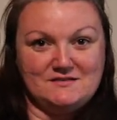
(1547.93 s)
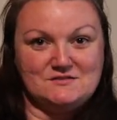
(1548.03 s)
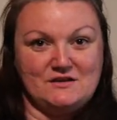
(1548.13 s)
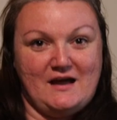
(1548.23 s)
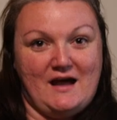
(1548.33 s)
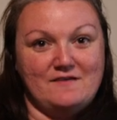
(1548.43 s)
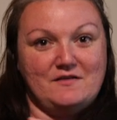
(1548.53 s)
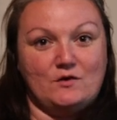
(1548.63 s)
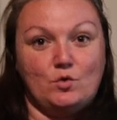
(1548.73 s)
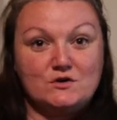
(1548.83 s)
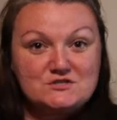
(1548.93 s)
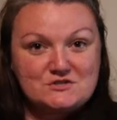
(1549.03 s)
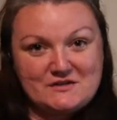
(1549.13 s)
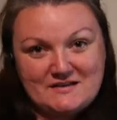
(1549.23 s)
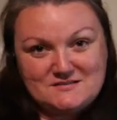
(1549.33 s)
it's gonna have that gorgeous
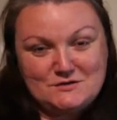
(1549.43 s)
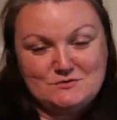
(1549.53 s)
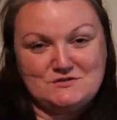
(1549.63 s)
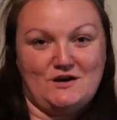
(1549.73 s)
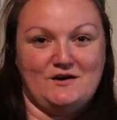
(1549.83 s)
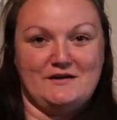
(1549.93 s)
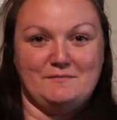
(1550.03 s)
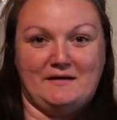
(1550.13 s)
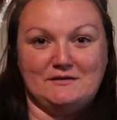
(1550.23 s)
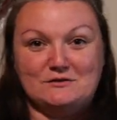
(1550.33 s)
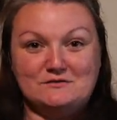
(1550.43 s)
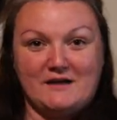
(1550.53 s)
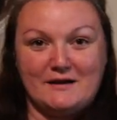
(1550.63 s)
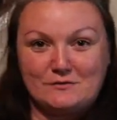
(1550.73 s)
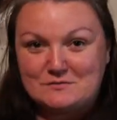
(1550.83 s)
credenza you saw in my little
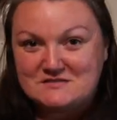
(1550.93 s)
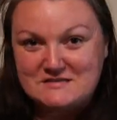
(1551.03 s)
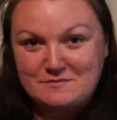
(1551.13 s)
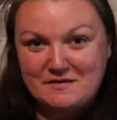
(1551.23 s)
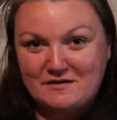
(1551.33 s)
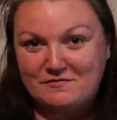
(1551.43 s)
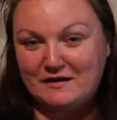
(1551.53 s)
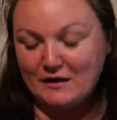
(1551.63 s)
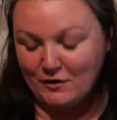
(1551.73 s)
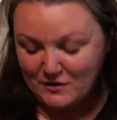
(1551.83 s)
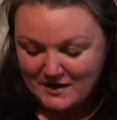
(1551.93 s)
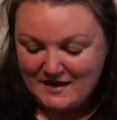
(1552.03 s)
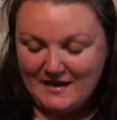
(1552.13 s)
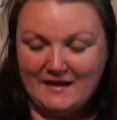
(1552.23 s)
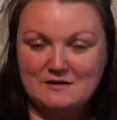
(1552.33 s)
dining room sneak peek video,
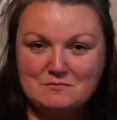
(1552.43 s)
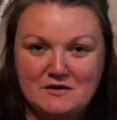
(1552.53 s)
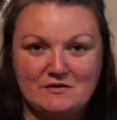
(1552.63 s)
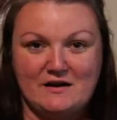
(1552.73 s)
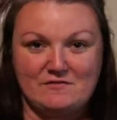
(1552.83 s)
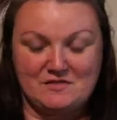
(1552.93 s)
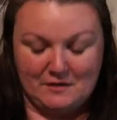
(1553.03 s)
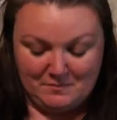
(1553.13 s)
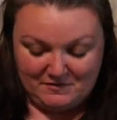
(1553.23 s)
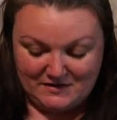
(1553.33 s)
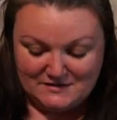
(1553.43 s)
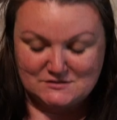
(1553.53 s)
and a mirror and everything above it.